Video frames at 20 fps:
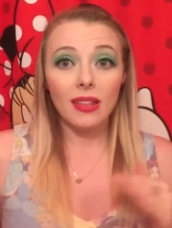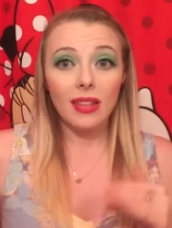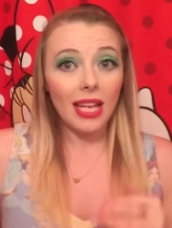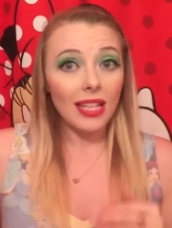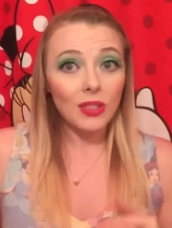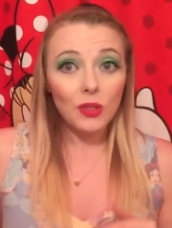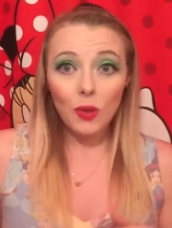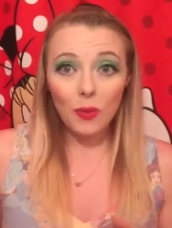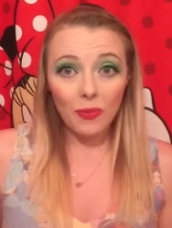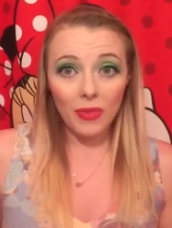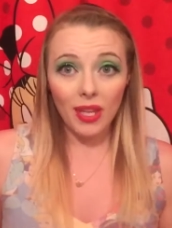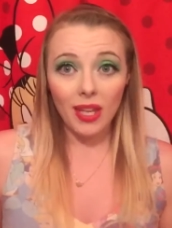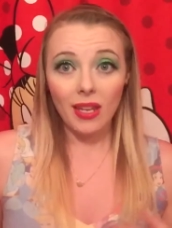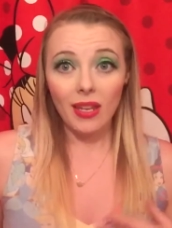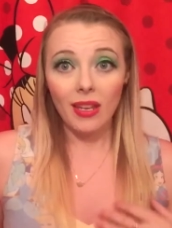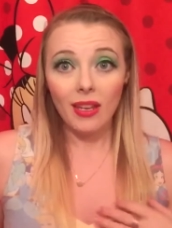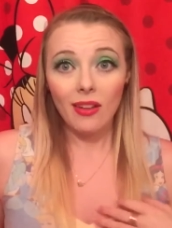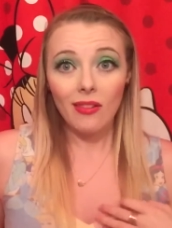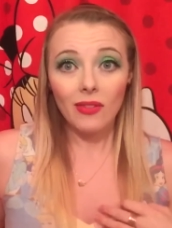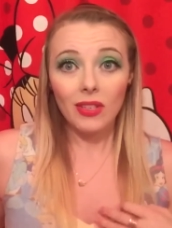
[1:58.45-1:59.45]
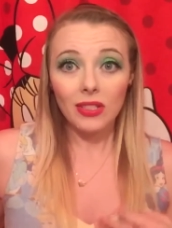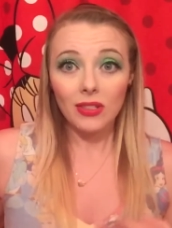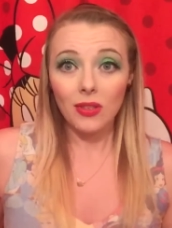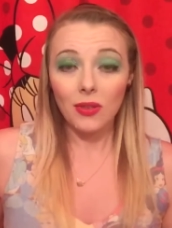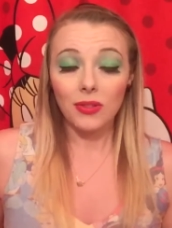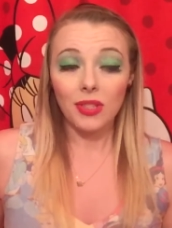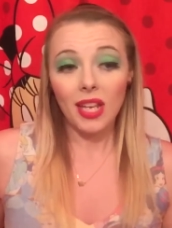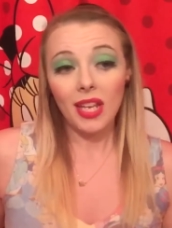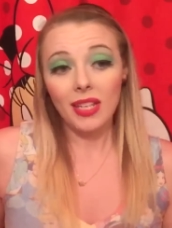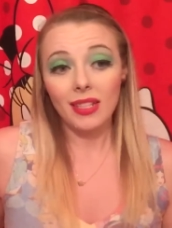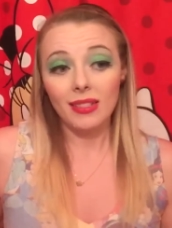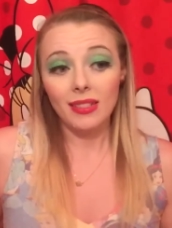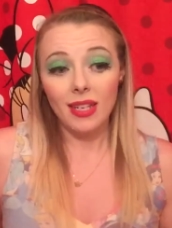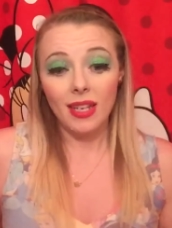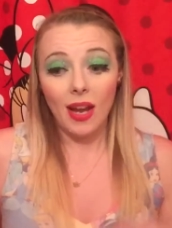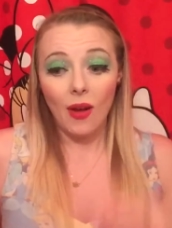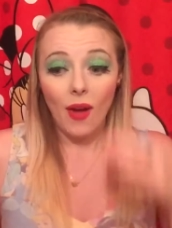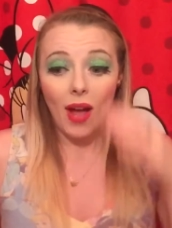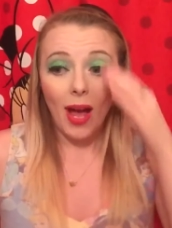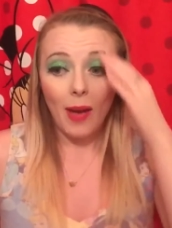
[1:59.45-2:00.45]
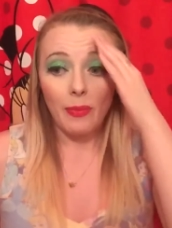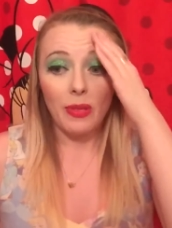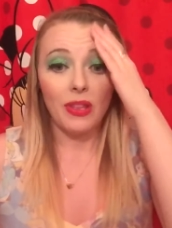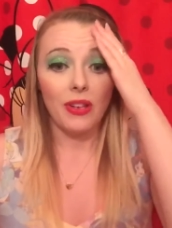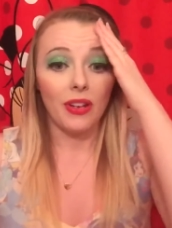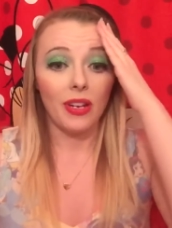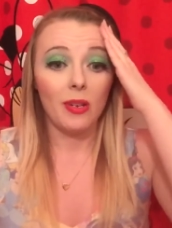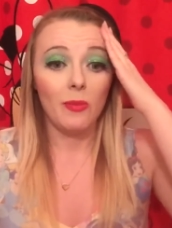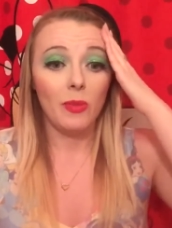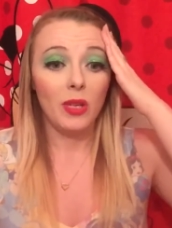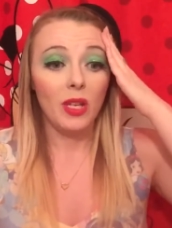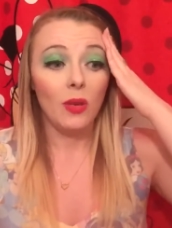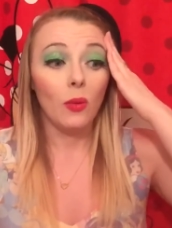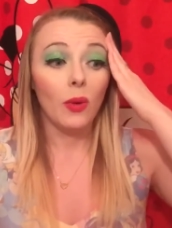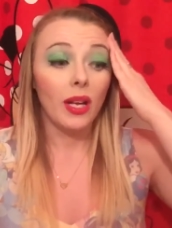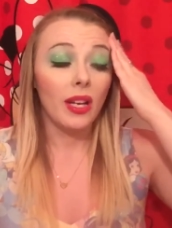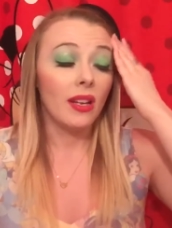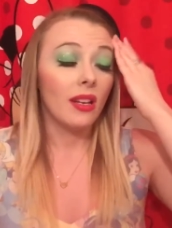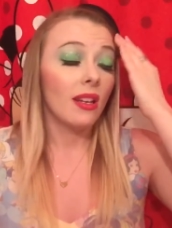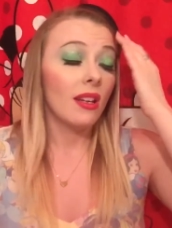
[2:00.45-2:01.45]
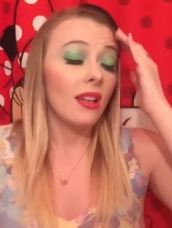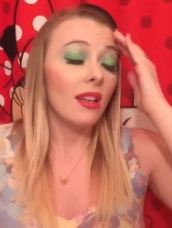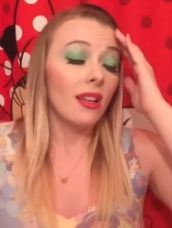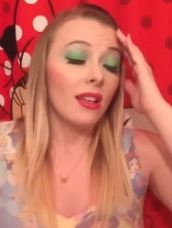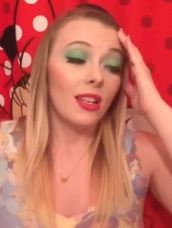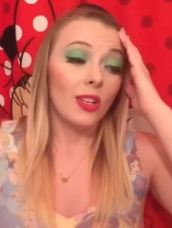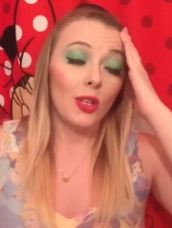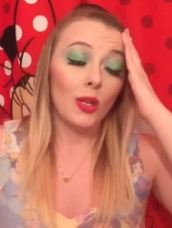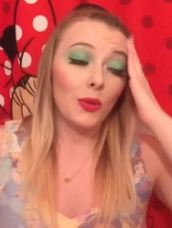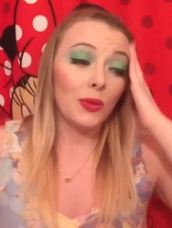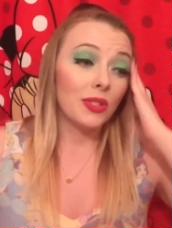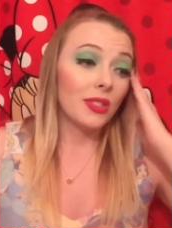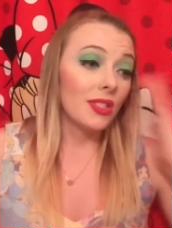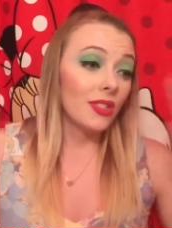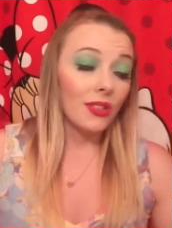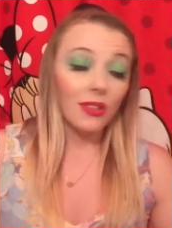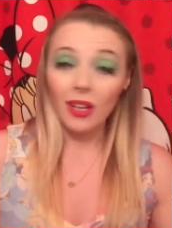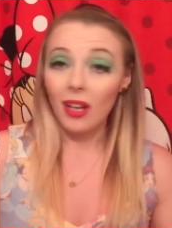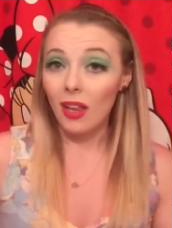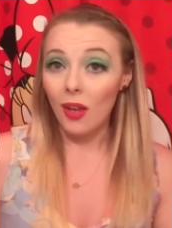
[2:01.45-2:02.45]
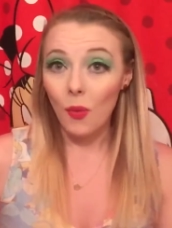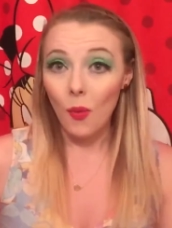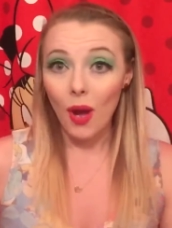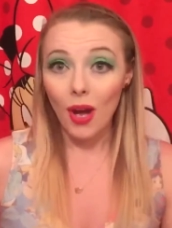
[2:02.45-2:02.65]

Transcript: That's what I'm thinking of is those kids and how happy they're going to be when, you know, Cinderella